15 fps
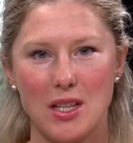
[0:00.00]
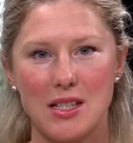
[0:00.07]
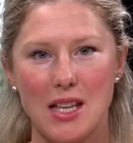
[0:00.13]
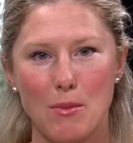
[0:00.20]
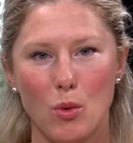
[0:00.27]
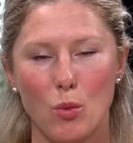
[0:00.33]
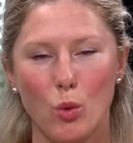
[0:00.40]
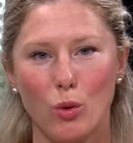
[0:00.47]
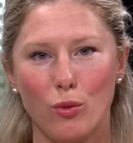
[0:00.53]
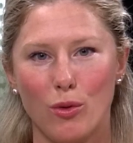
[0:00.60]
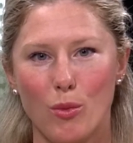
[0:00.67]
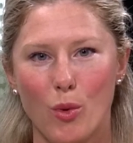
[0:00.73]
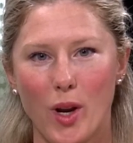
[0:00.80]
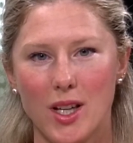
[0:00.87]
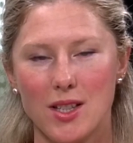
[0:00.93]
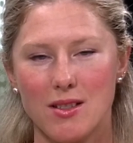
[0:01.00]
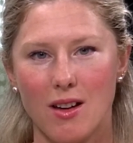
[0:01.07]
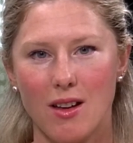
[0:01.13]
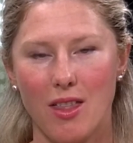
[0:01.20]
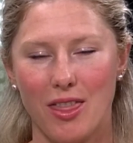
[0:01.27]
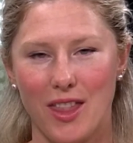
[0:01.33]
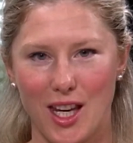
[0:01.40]
is Emma Wall for
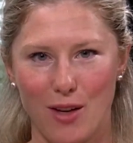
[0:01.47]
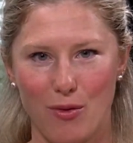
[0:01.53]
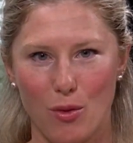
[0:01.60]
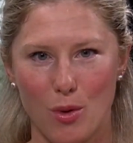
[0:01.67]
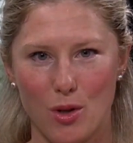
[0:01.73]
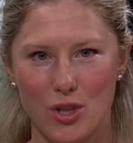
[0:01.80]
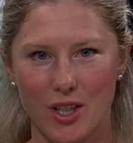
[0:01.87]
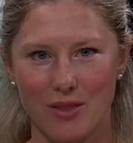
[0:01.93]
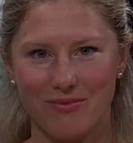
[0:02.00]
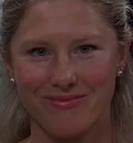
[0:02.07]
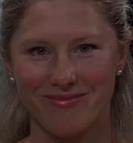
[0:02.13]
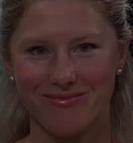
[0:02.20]
Morningstar. Thank you for watching.